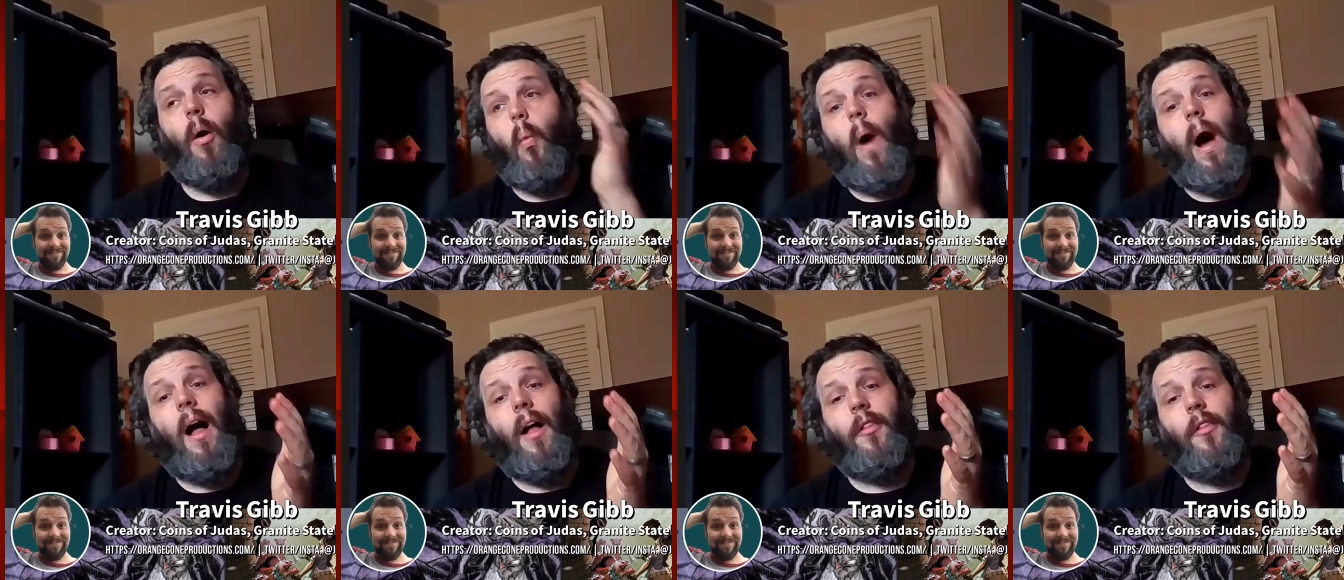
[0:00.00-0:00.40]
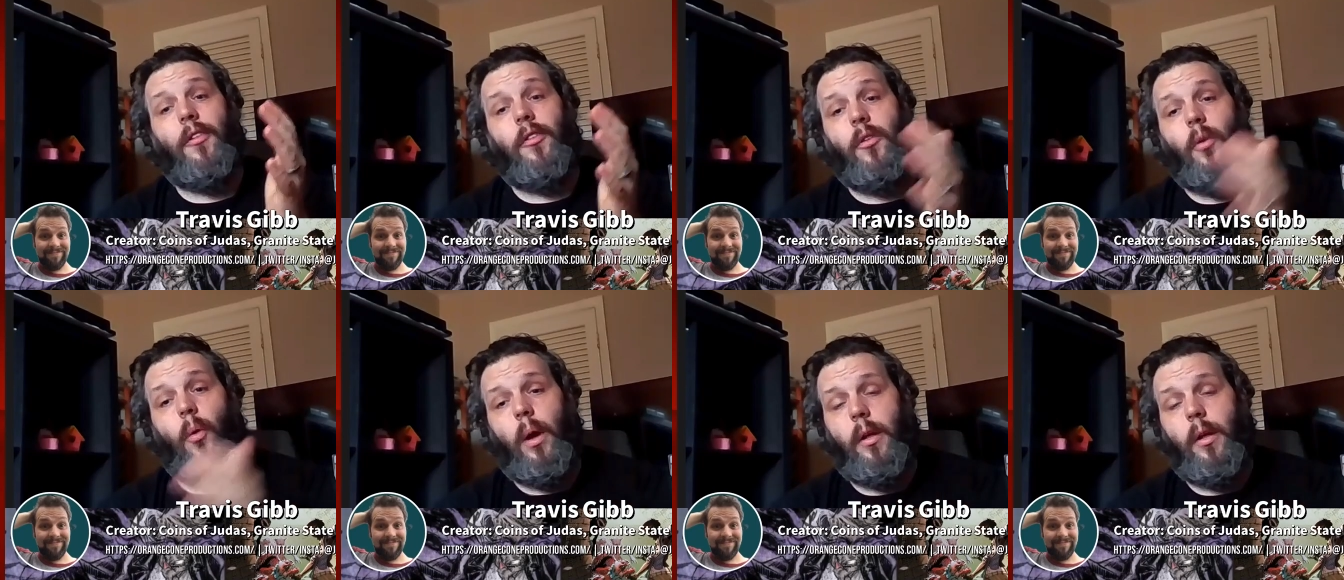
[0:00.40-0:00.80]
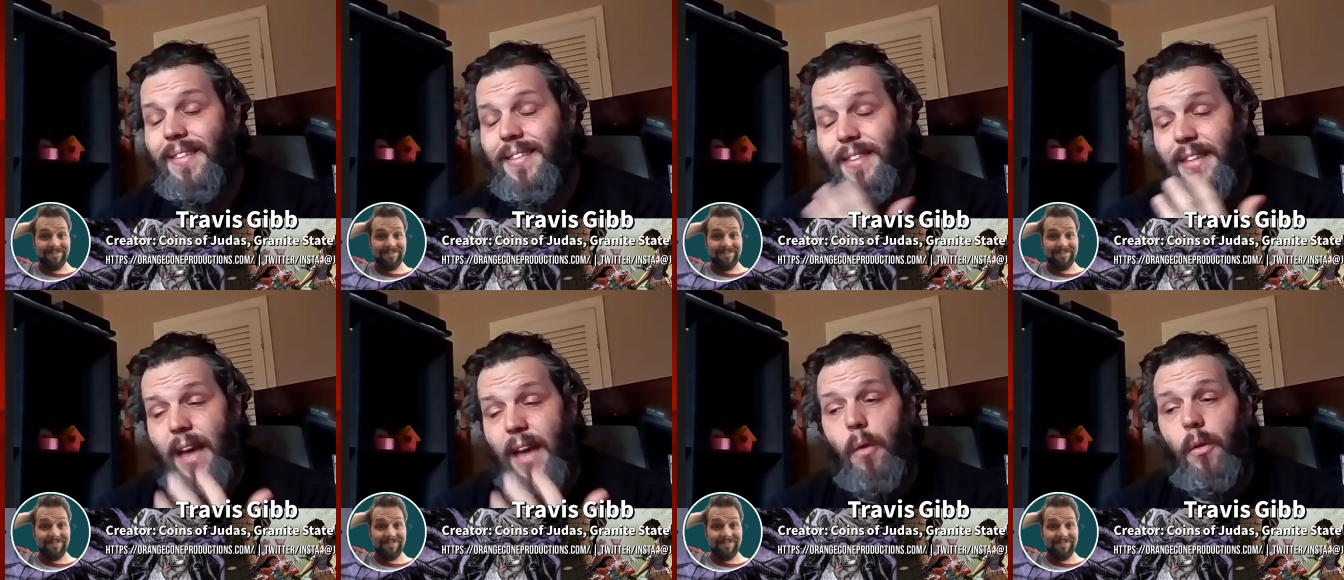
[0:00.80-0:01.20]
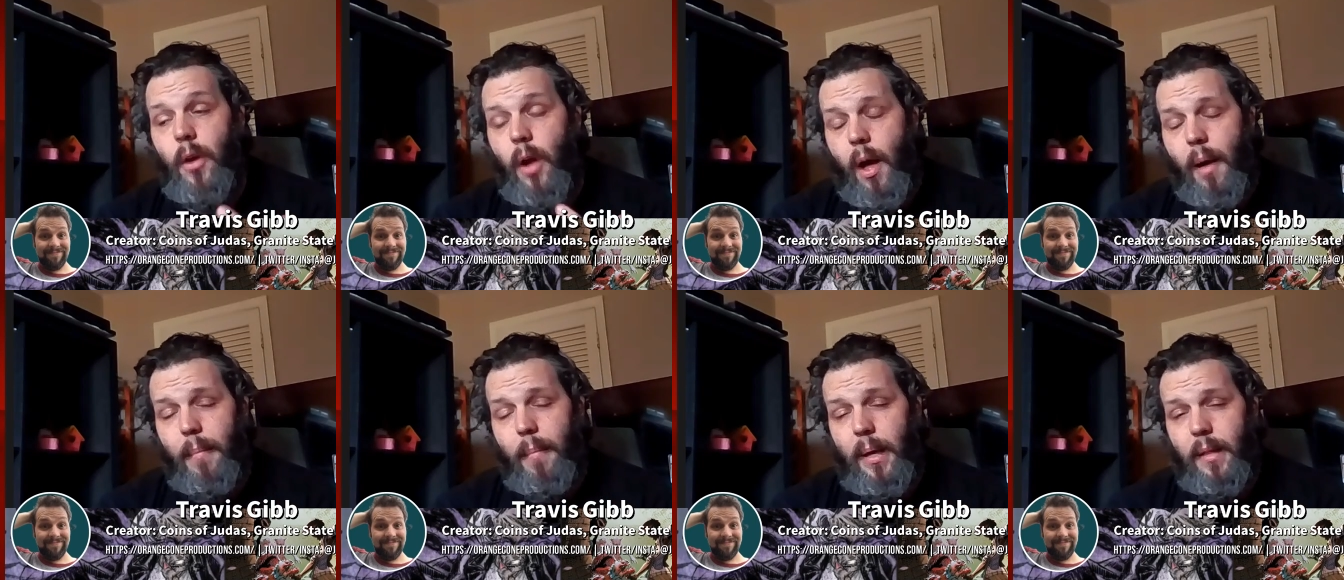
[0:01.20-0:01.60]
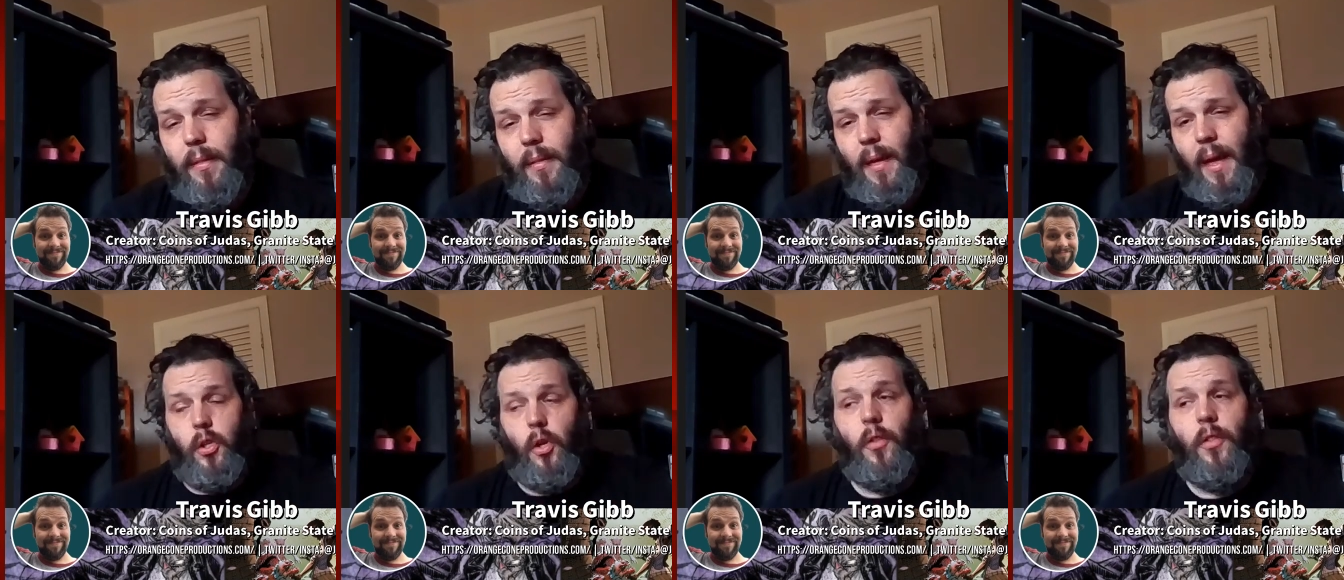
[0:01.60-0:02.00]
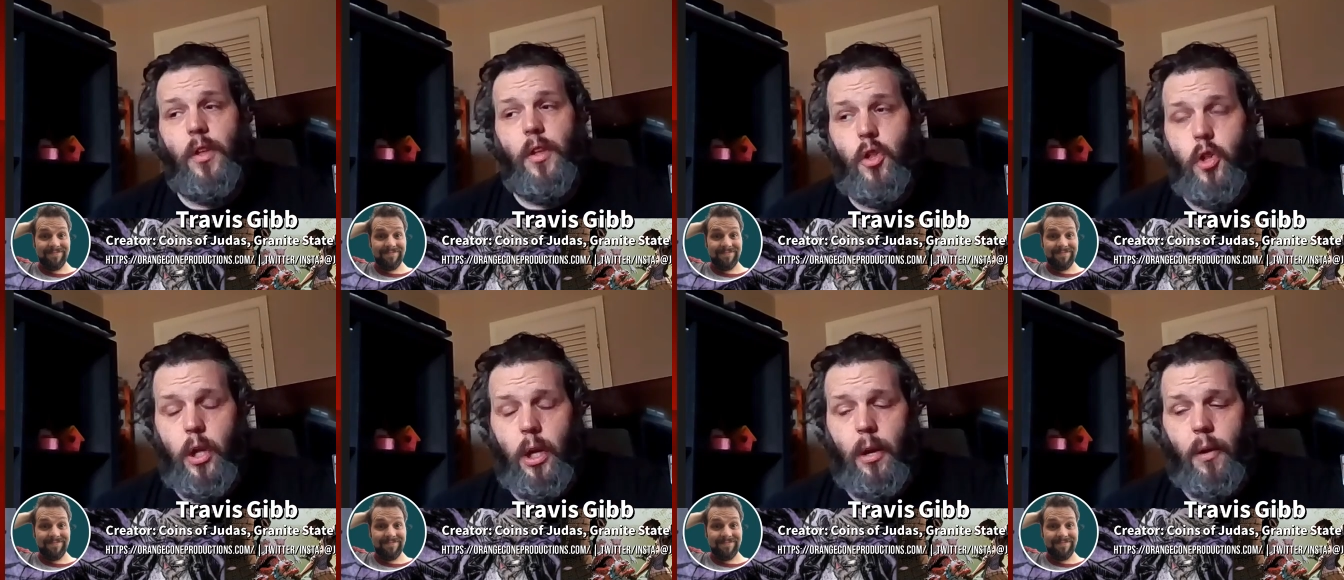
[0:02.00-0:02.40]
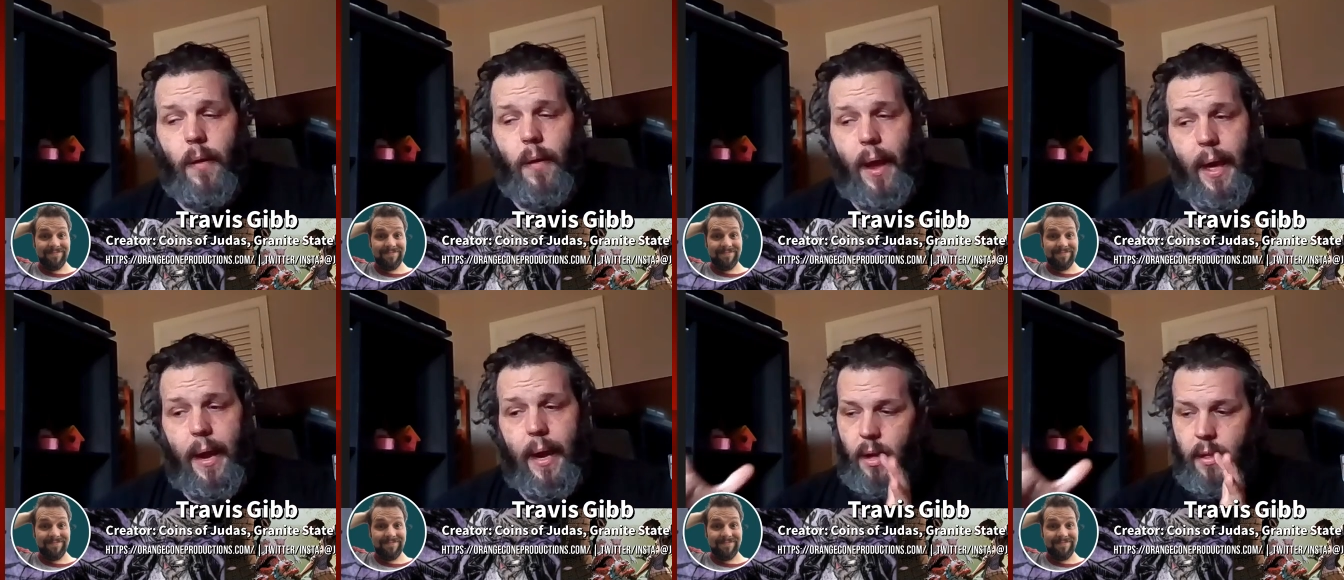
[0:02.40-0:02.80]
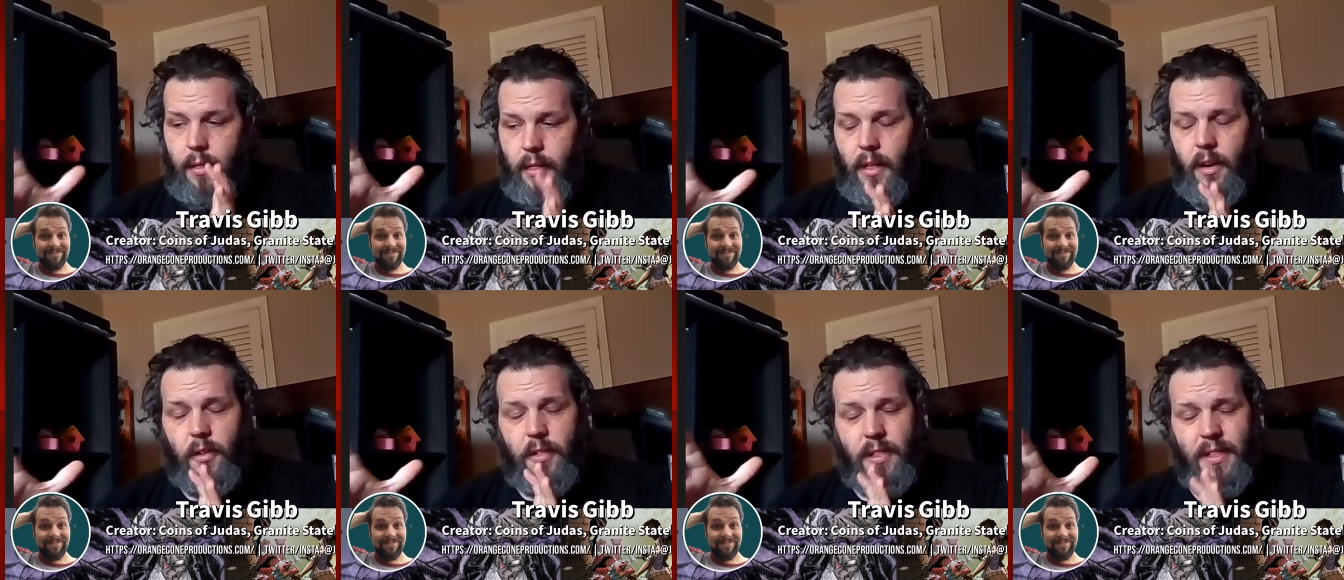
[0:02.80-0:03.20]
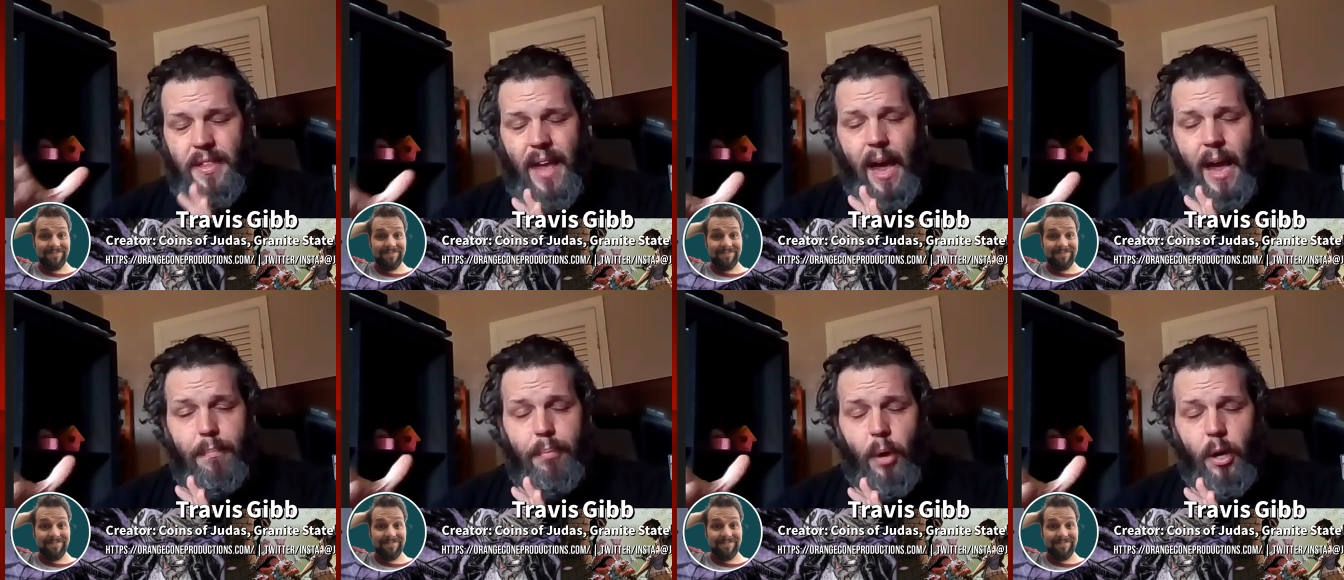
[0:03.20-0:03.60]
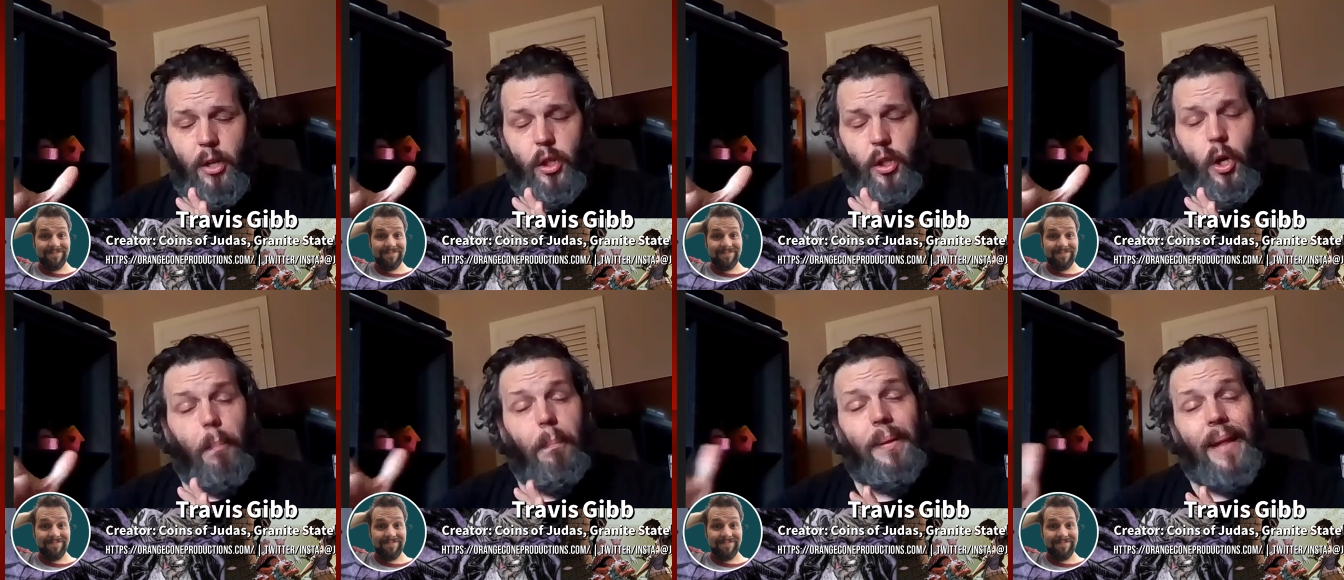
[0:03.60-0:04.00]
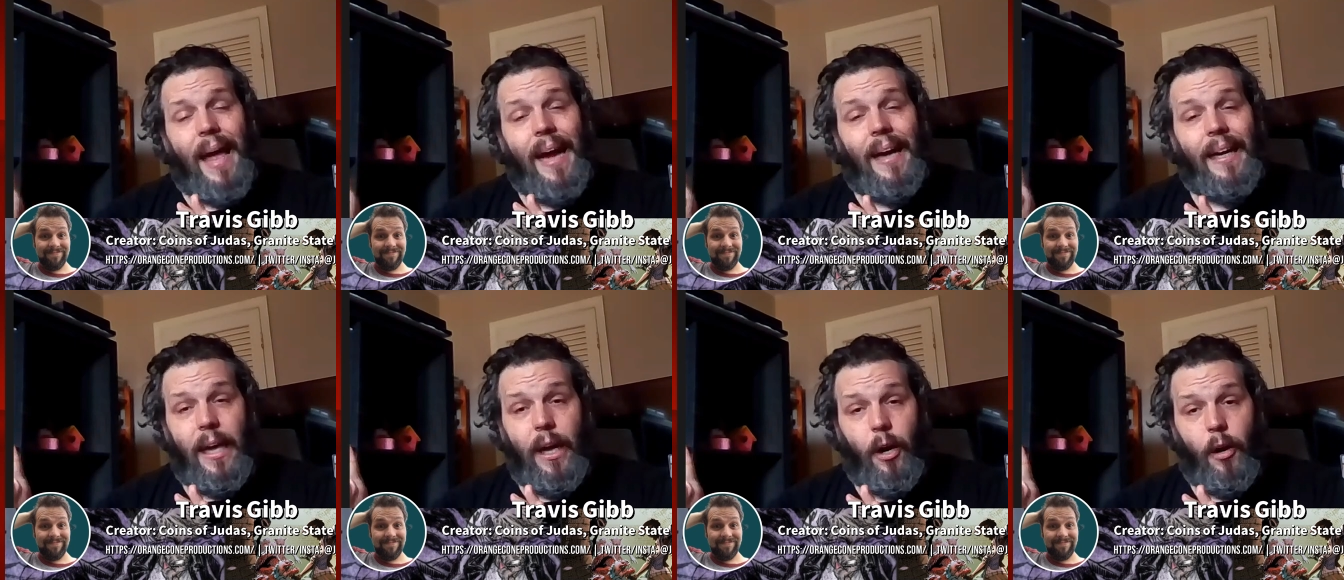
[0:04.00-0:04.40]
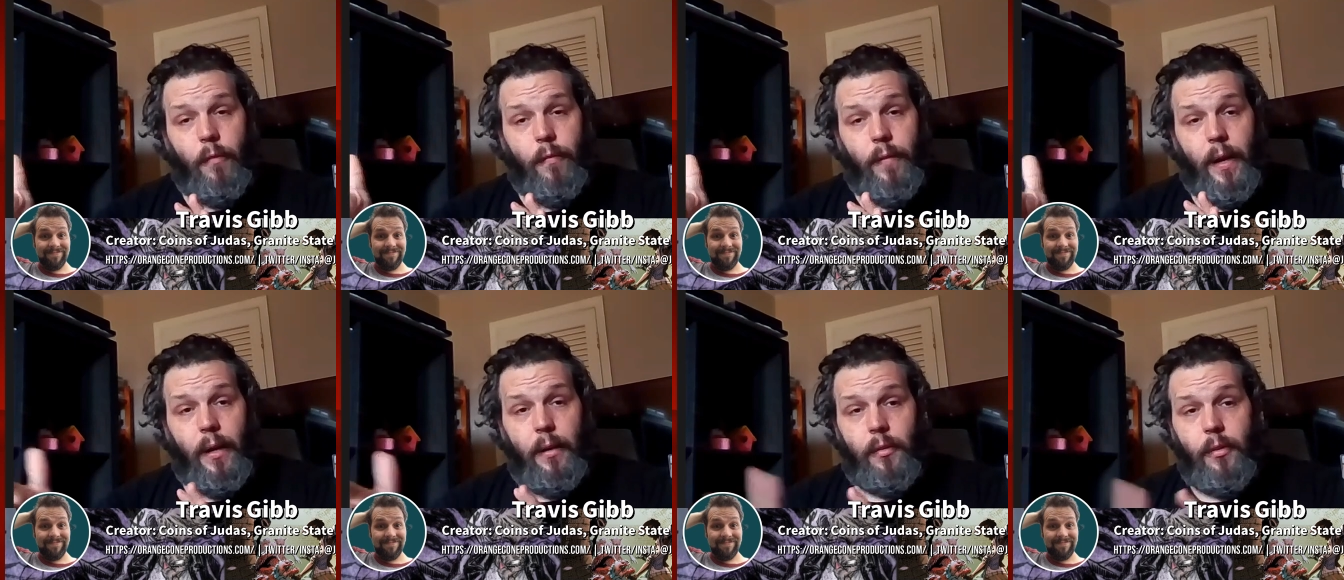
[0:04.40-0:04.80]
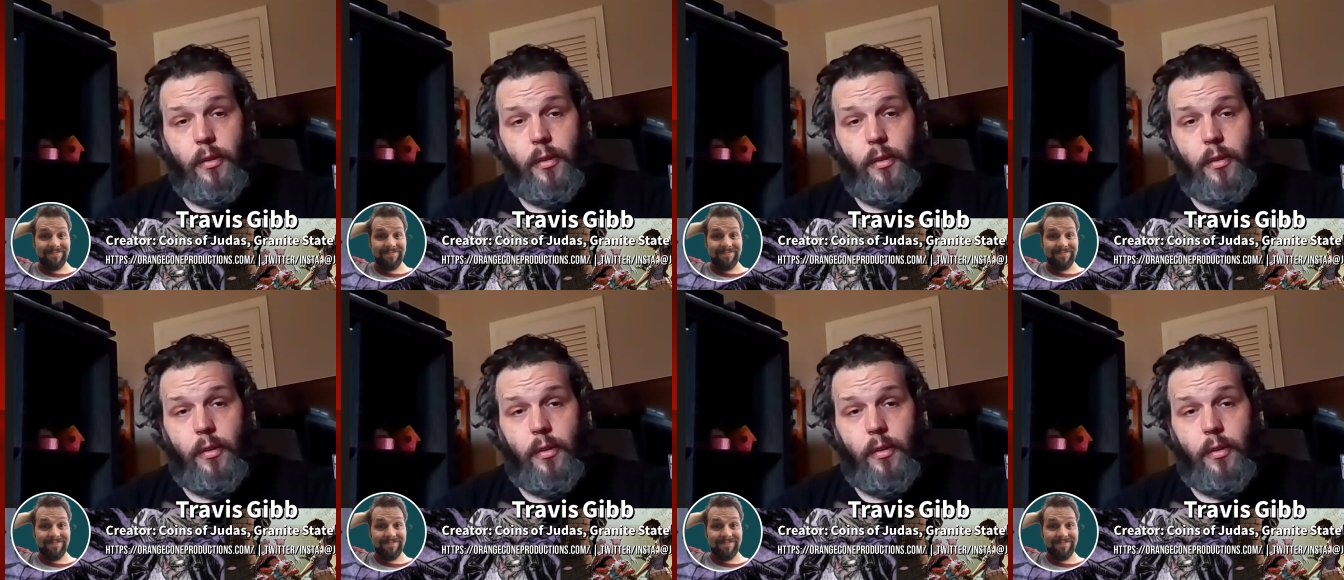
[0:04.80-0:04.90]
Speaker 1: wild story. Scout Comics, until this year, had a little side project called Black Caravan.